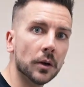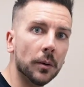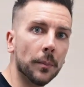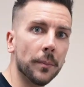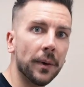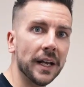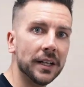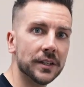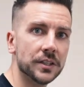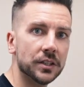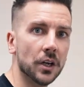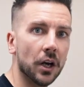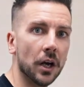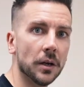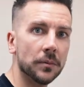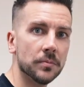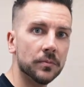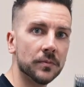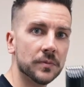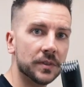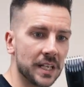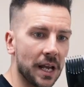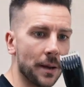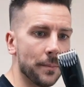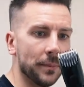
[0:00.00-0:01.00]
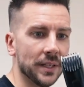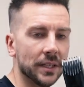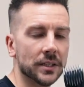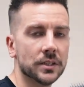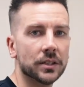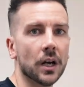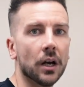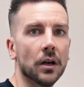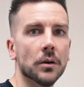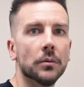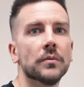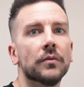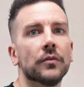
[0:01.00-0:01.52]
compared to 10 minutes
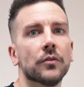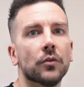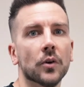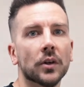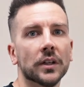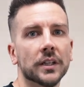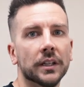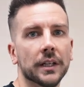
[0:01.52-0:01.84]
ago before I